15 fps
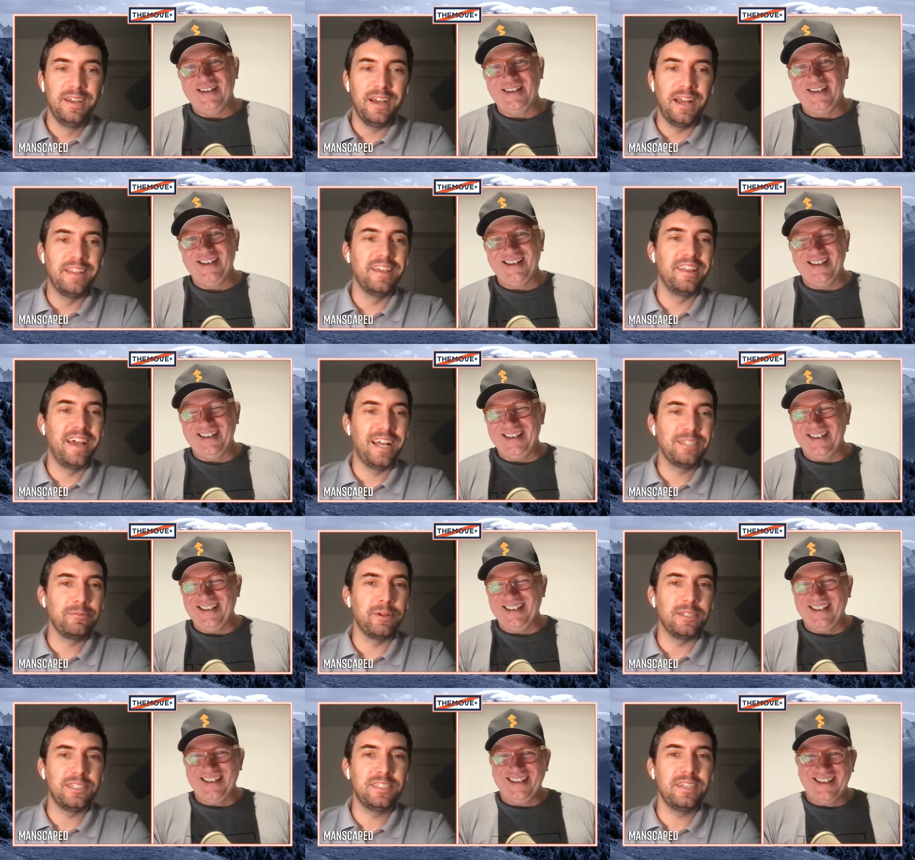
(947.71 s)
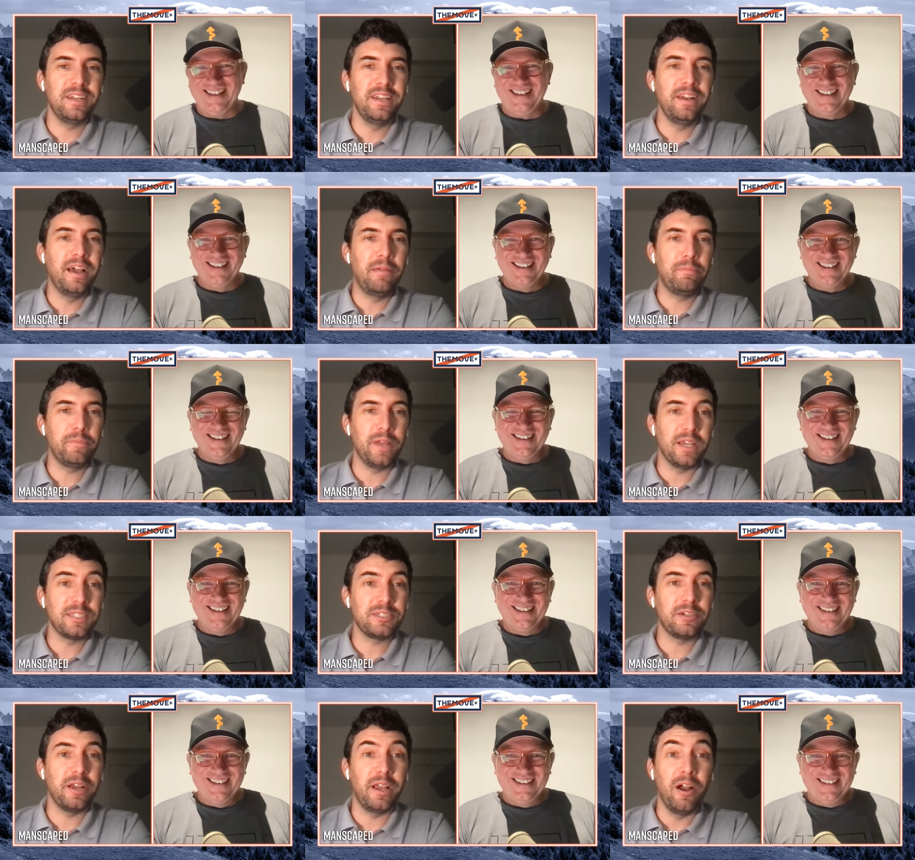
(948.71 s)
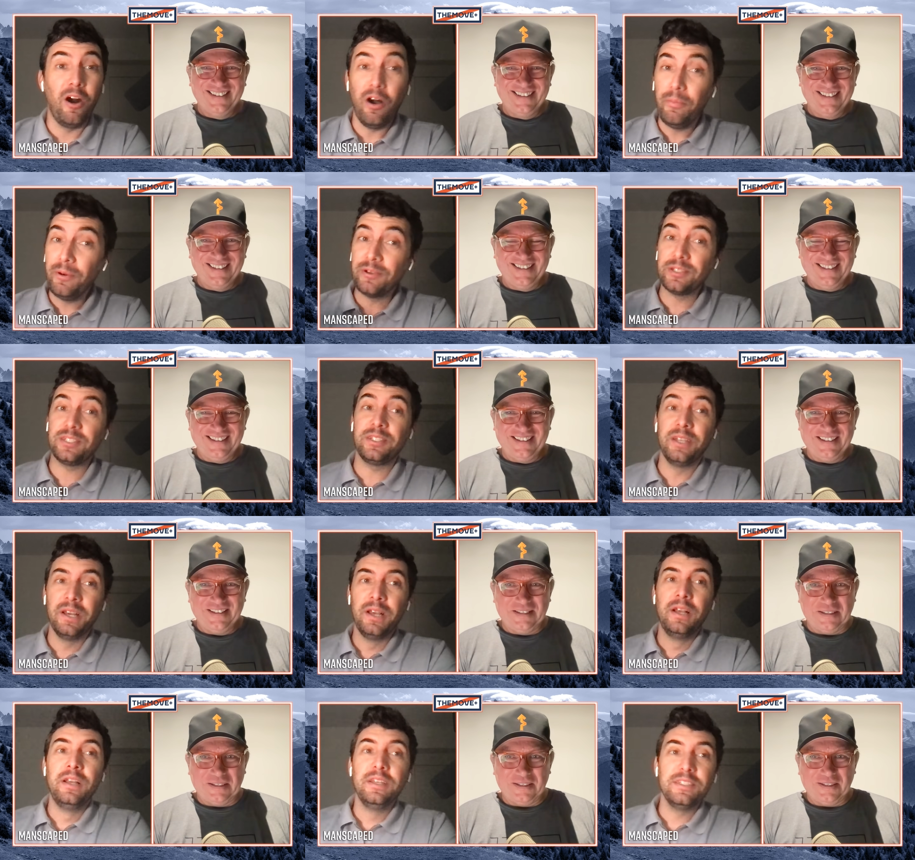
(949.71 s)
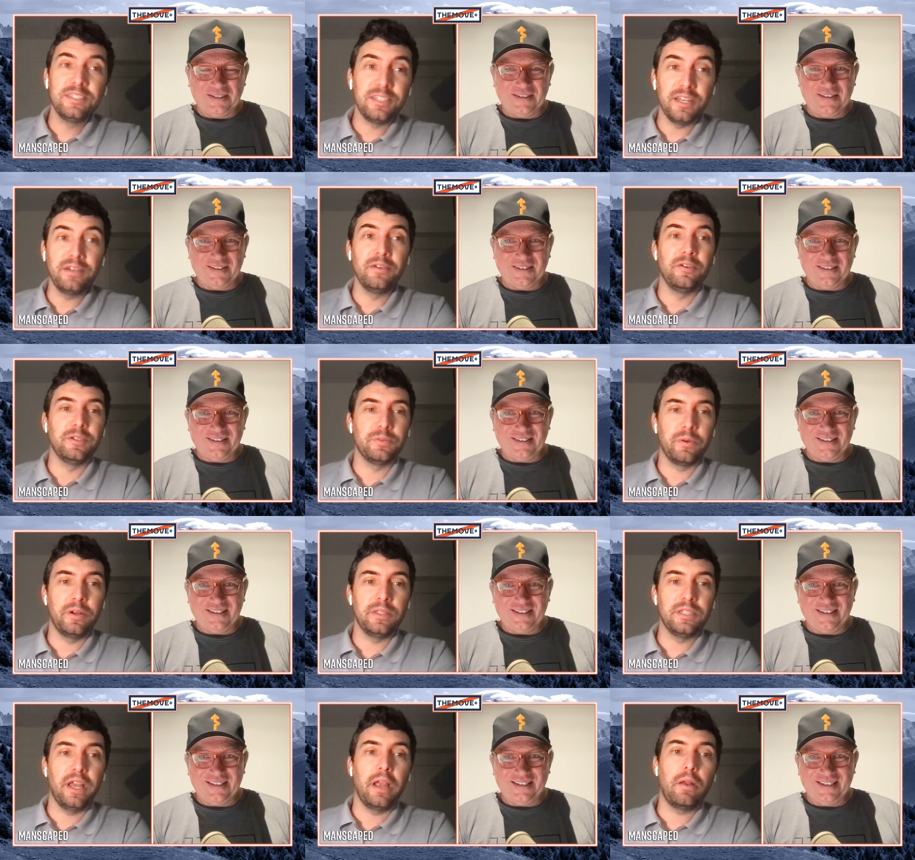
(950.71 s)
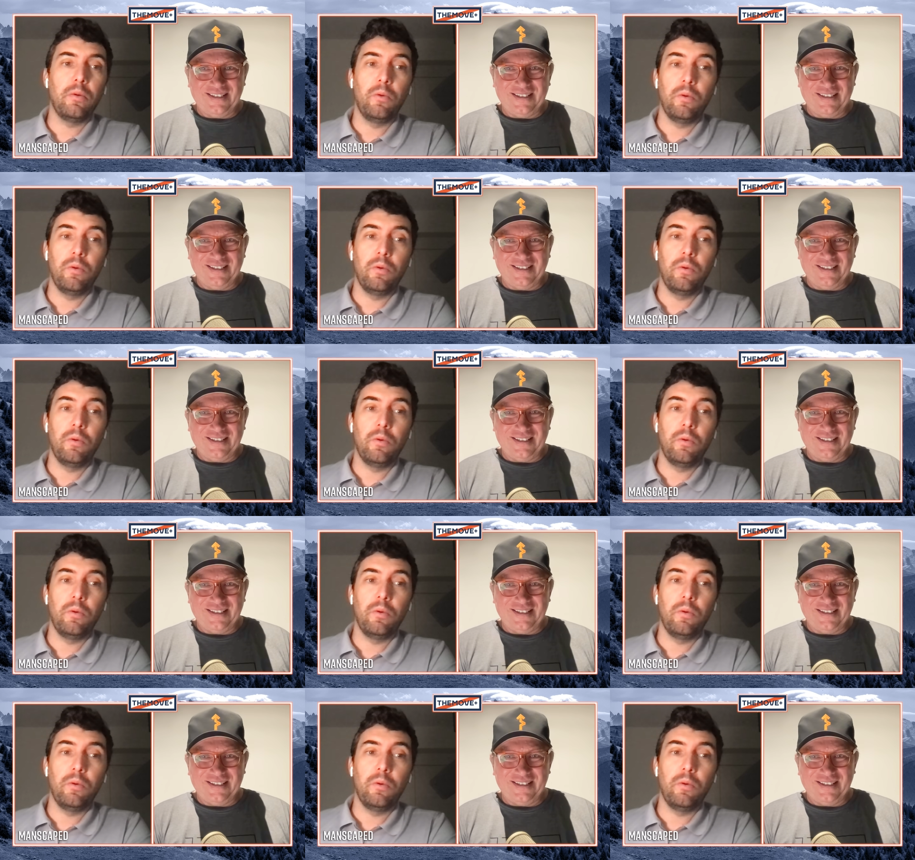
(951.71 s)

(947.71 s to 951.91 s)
Speaker 1: and then that's what sitting up yesterday almost signals where it's like